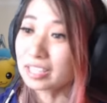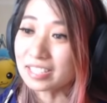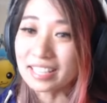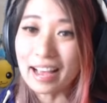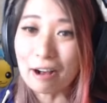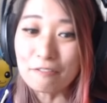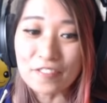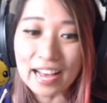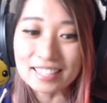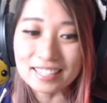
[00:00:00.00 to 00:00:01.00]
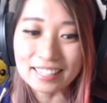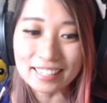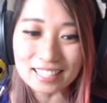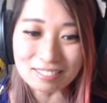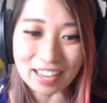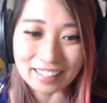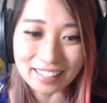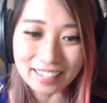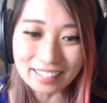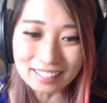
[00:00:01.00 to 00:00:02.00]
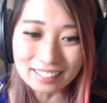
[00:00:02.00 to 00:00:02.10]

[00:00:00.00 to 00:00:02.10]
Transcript: Do you see how fast Lee is spending?